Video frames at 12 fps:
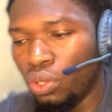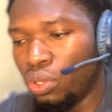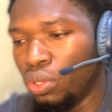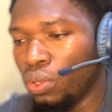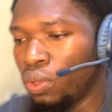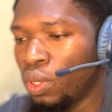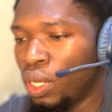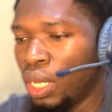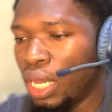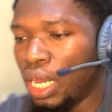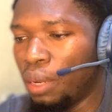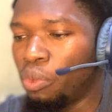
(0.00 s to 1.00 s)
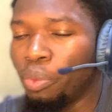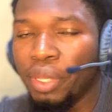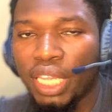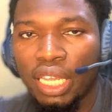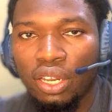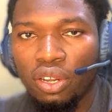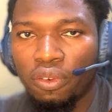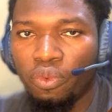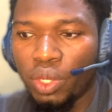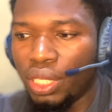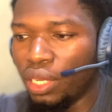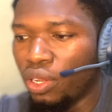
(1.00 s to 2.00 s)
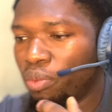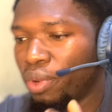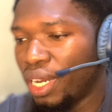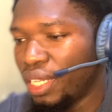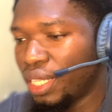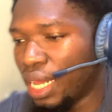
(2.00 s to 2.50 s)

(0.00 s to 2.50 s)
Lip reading: So we'll be kicking off with a component I